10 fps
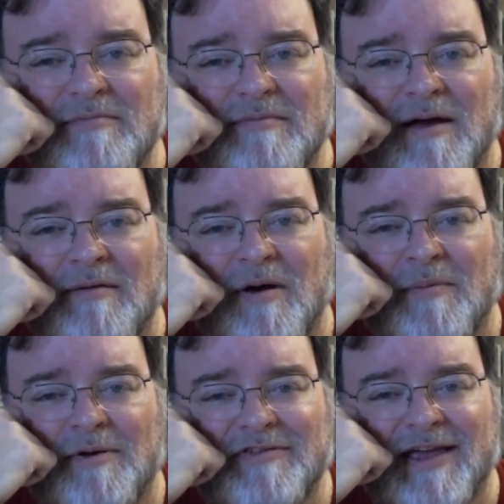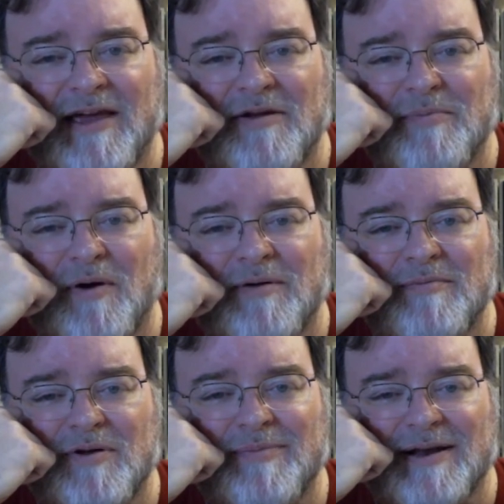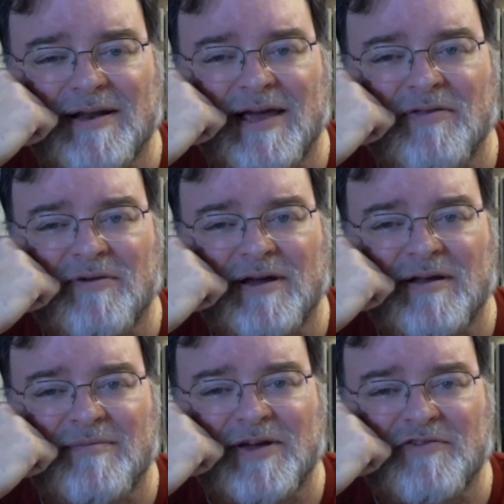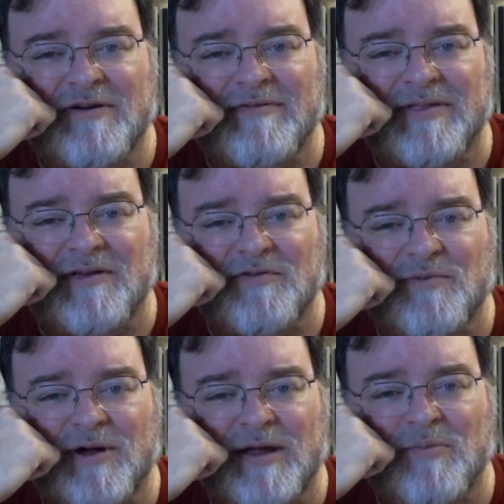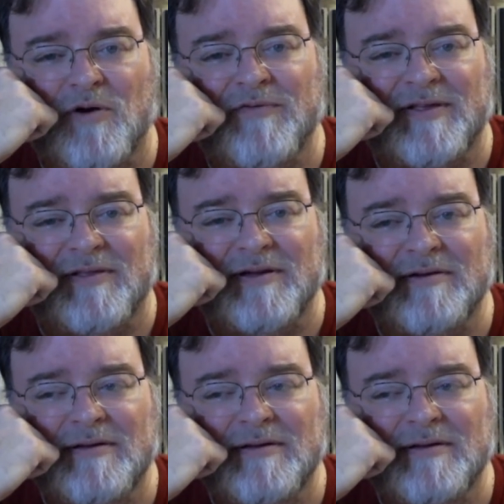They almost take it apart and put it back together again to make sure everything's working perfectly.